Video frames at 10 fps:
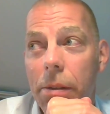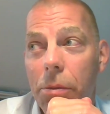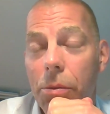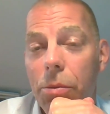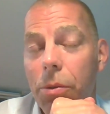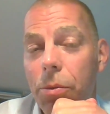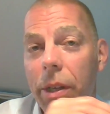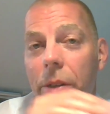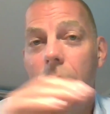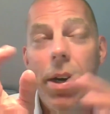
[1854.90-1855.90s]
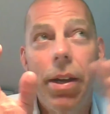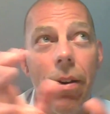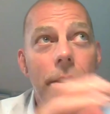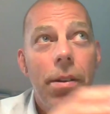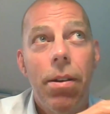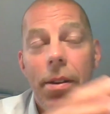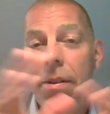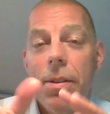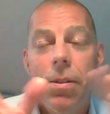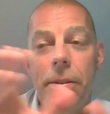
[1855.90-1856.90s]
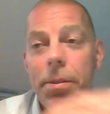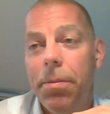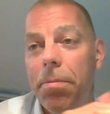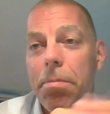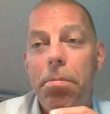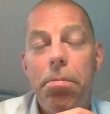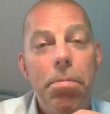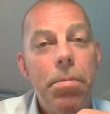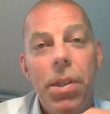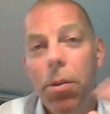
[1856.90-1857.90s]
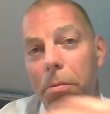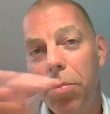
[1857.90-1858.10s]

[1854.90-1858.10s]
will require, you know,